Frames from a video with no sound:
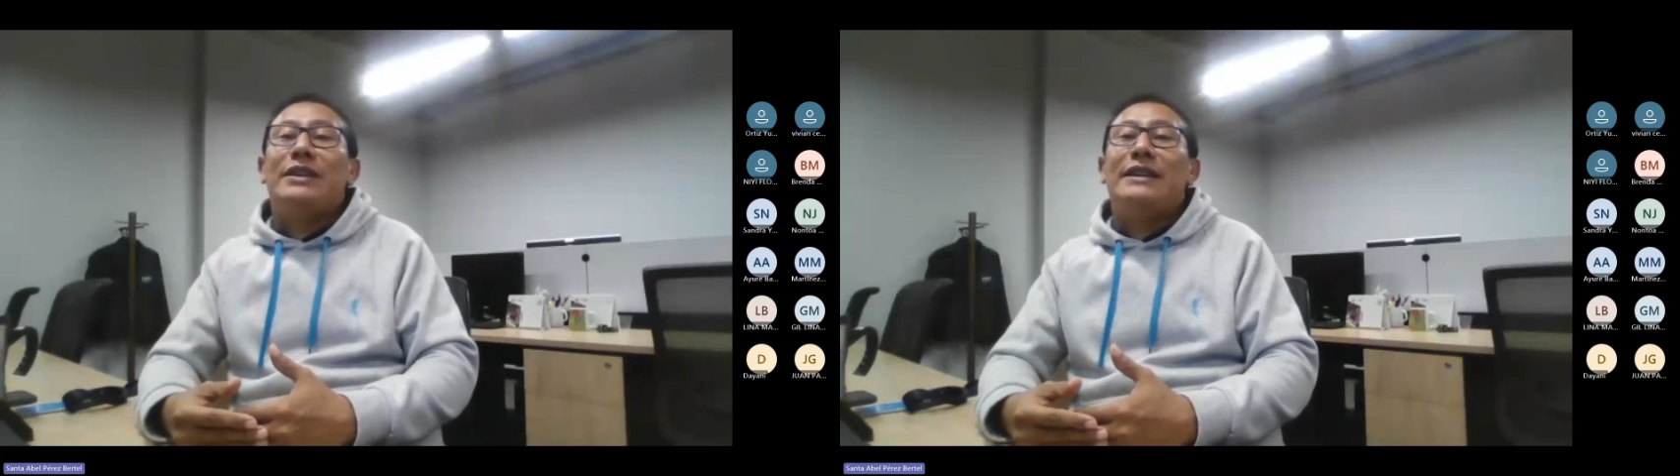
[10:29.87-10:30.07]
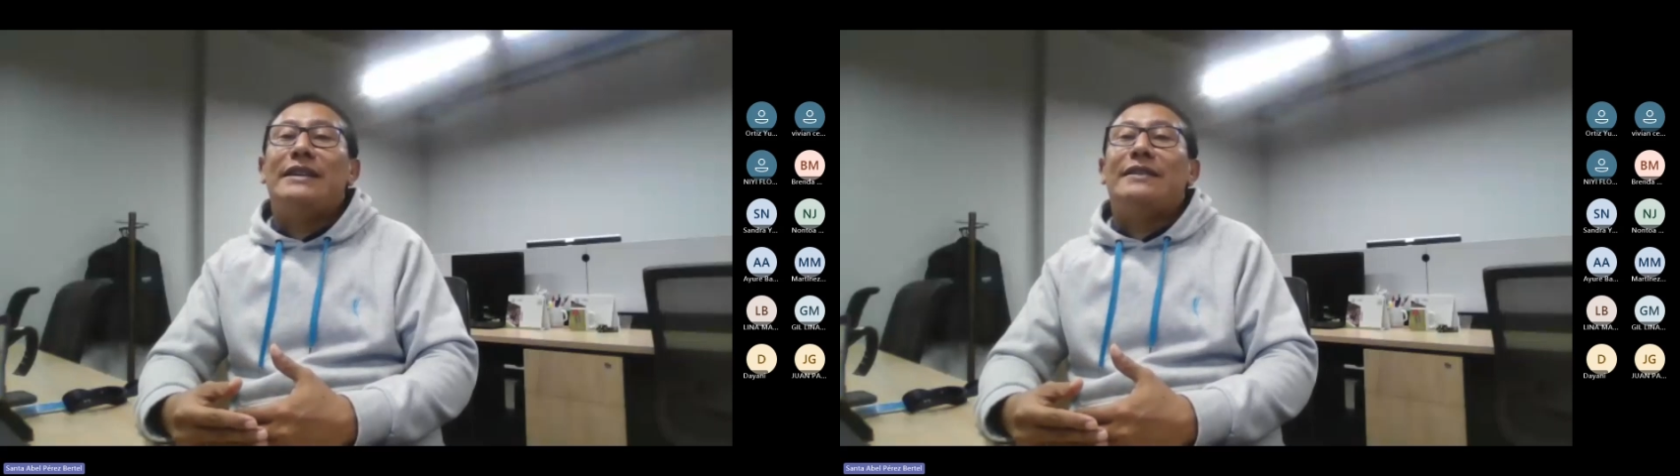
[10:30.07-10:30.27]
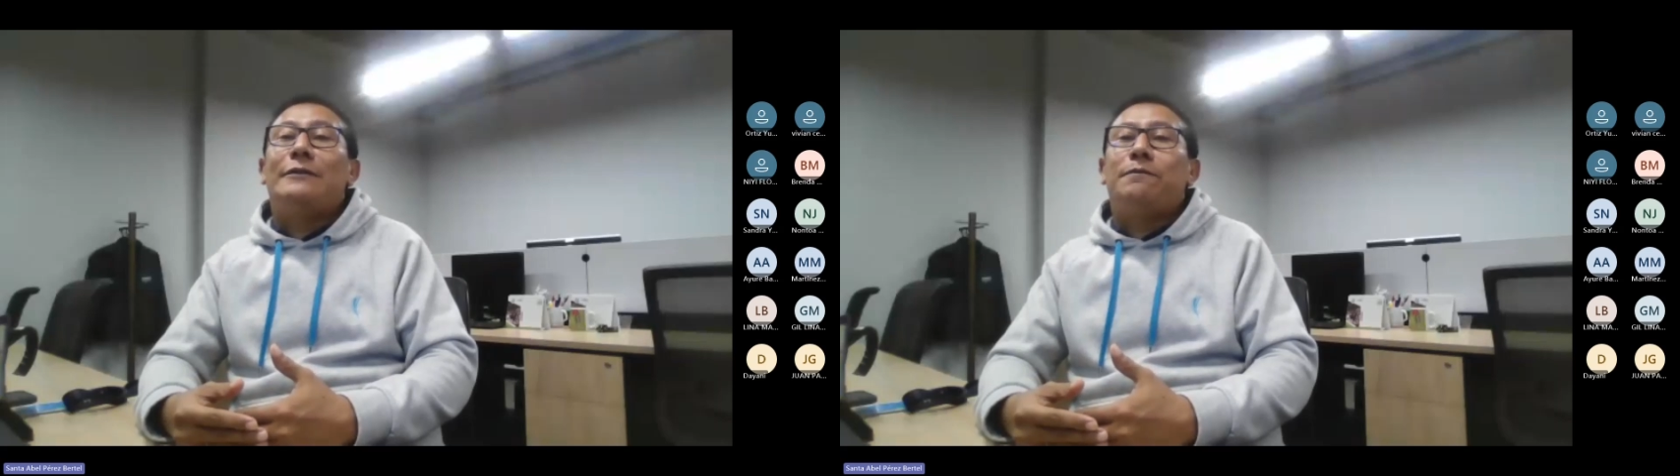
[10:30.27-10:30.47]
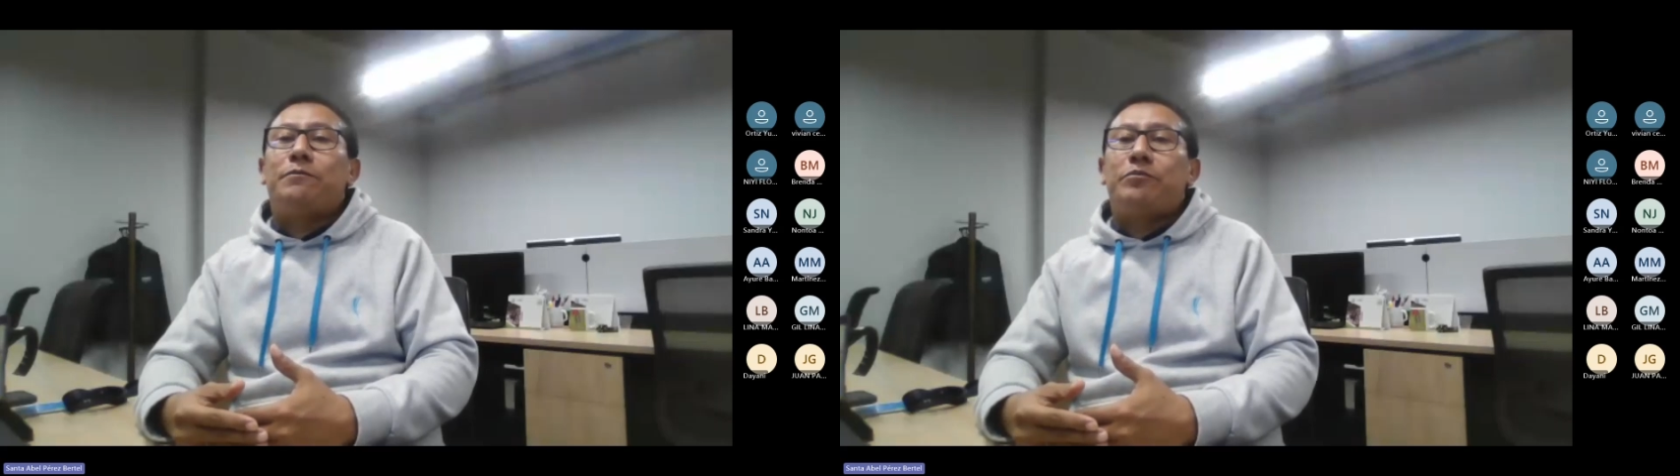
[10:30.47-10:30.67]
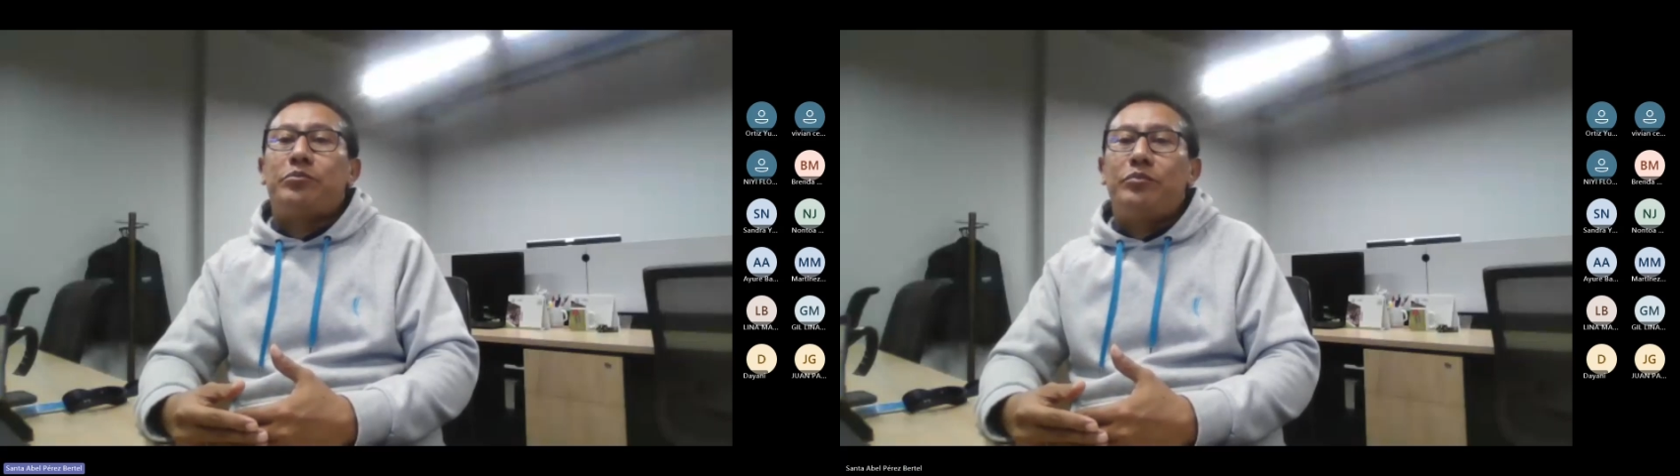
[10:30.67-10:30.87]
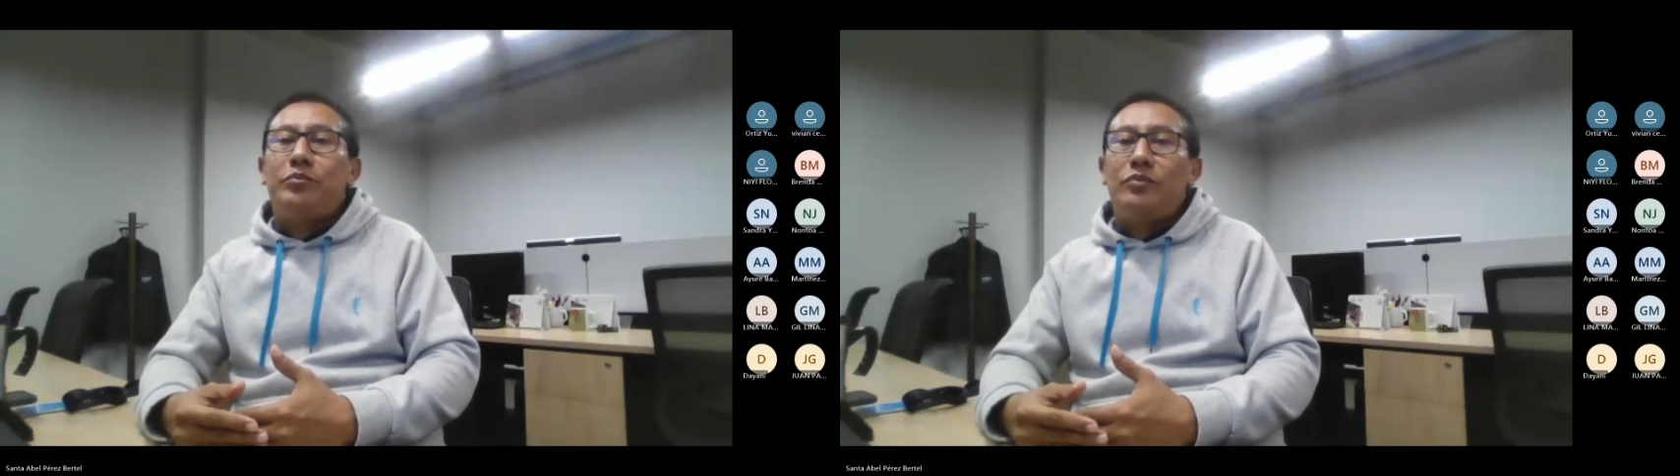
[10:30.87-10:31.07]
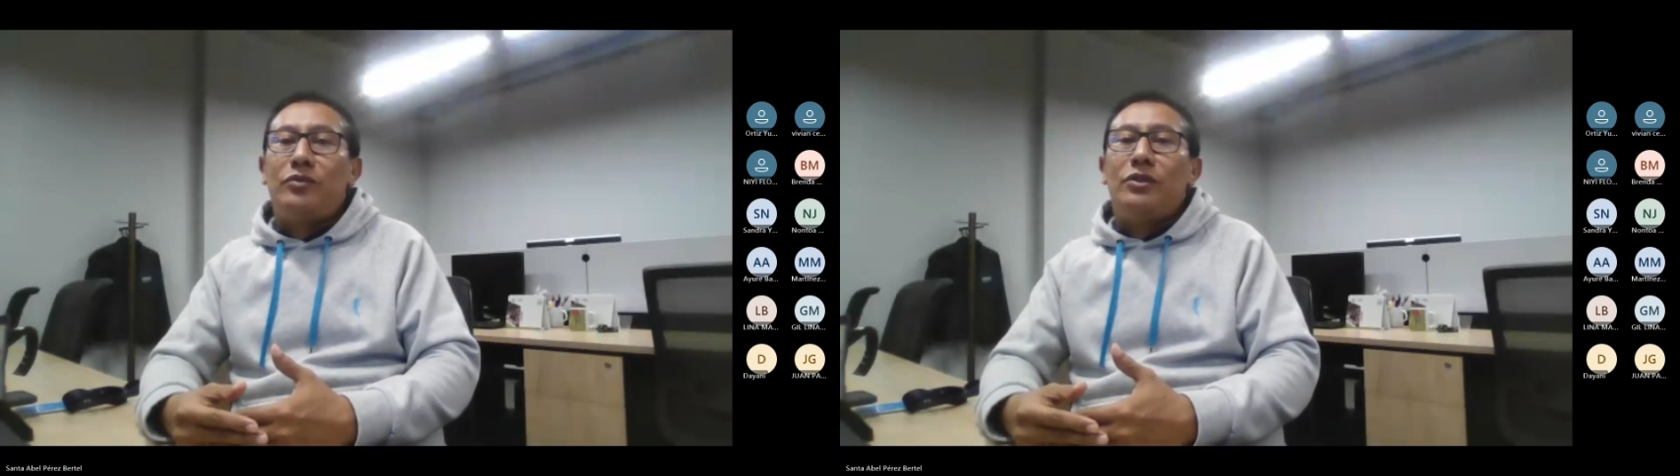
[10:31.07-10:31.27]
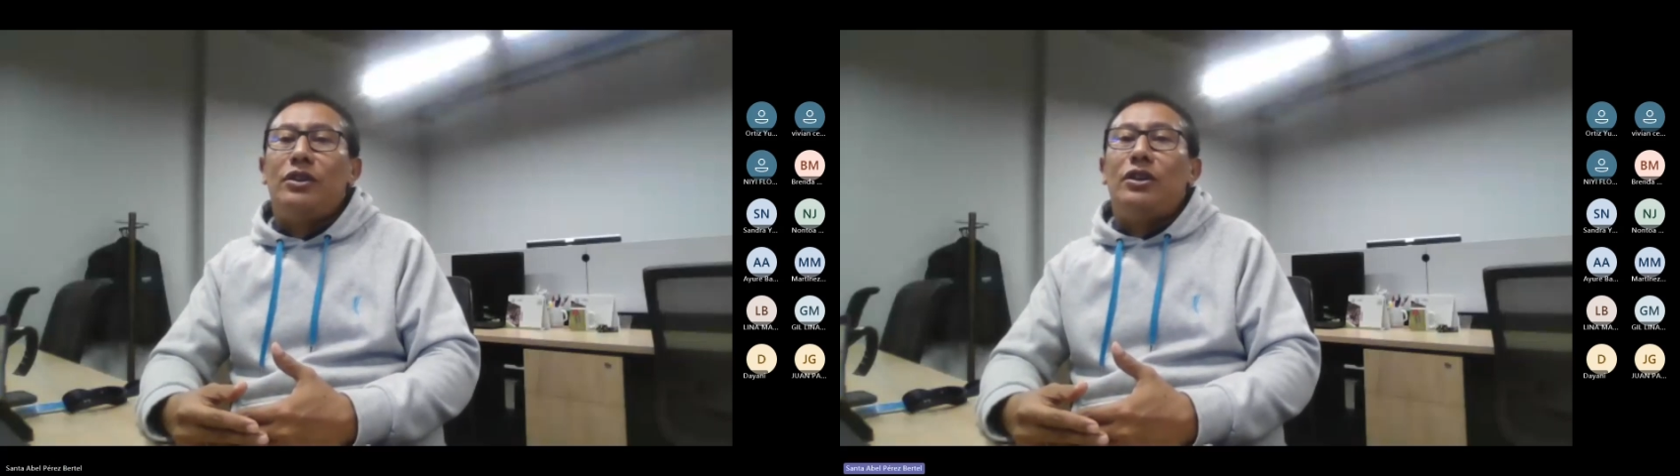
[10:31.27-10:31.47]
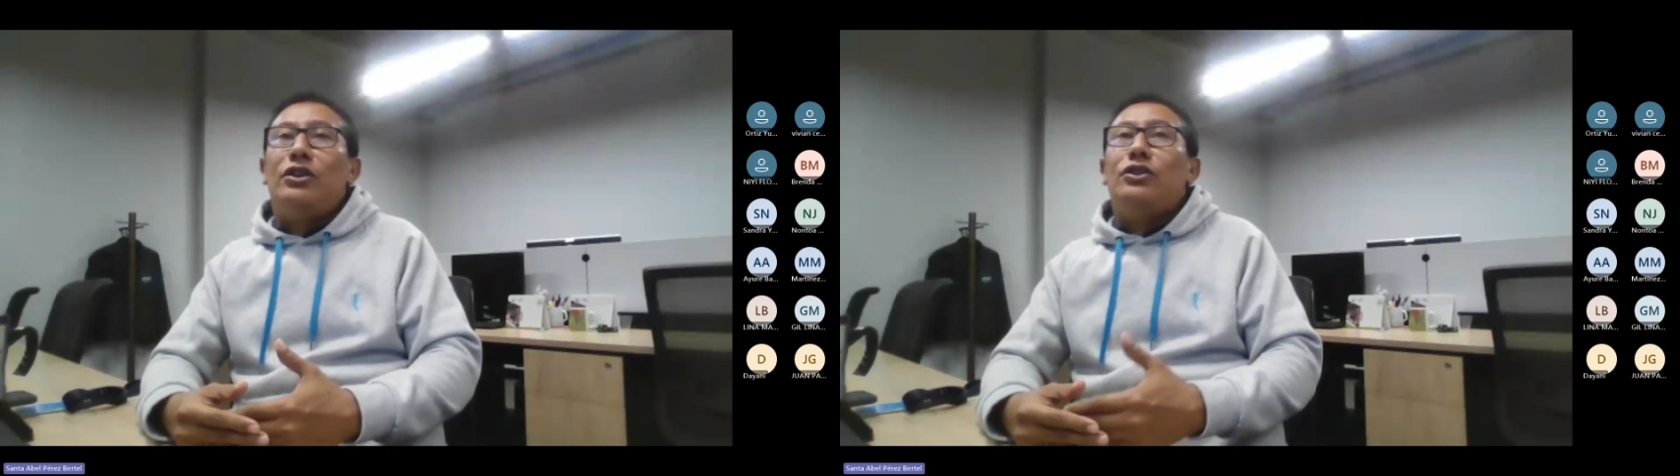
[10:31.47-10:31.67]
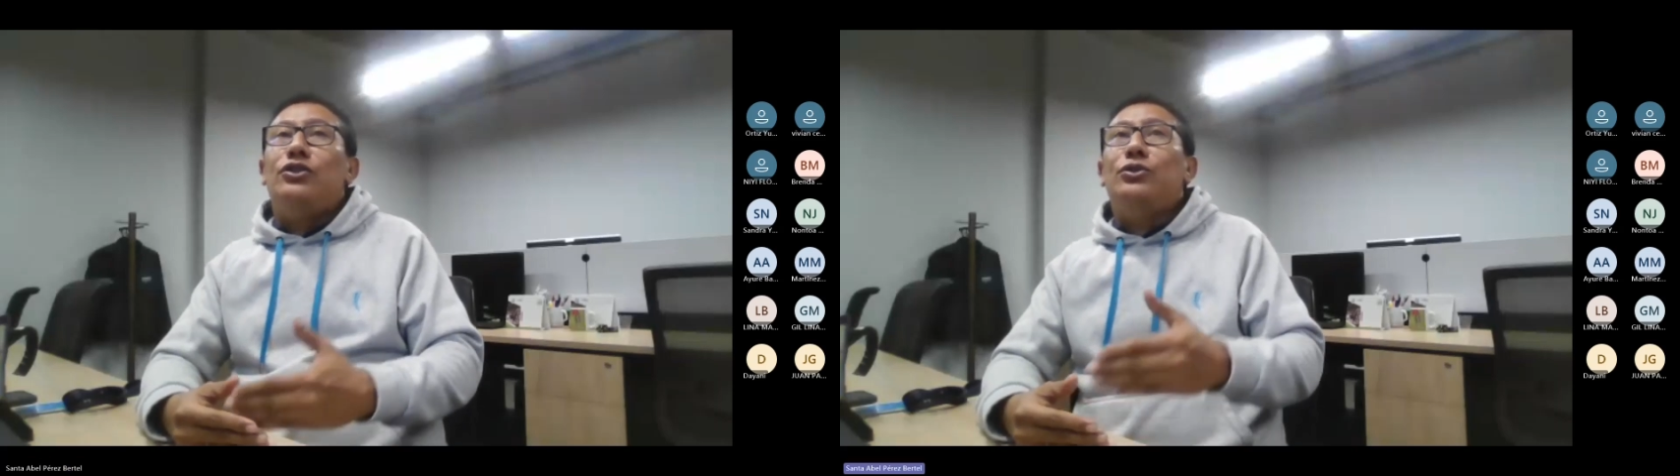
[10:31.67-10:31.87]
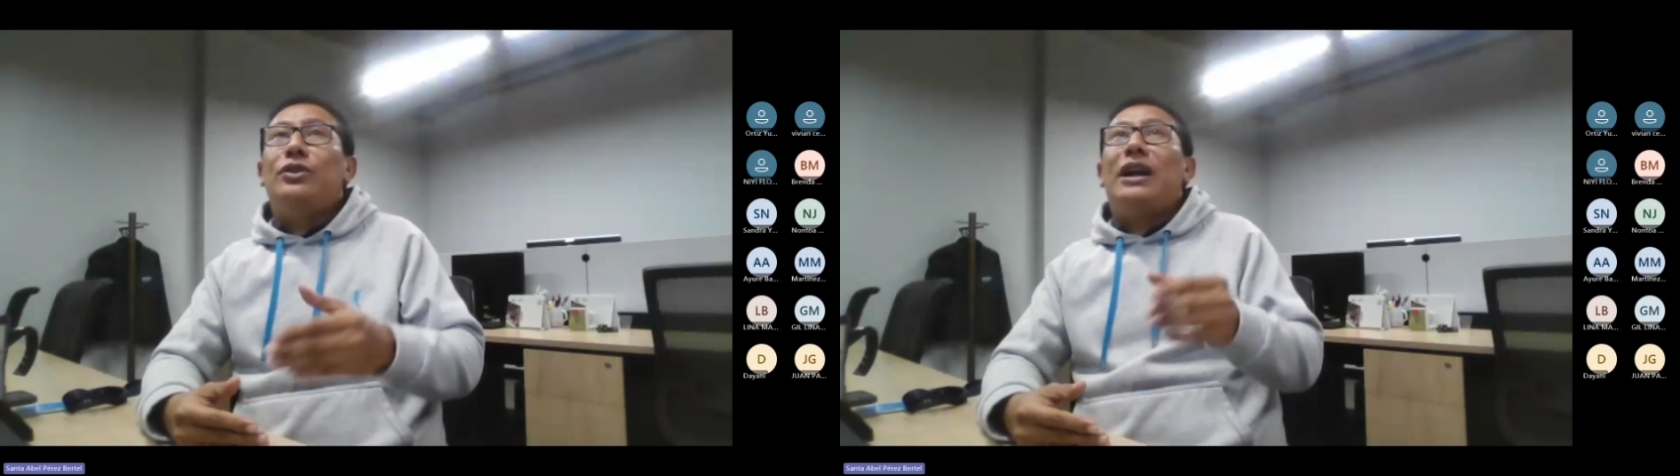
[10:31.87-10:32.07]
Yes, you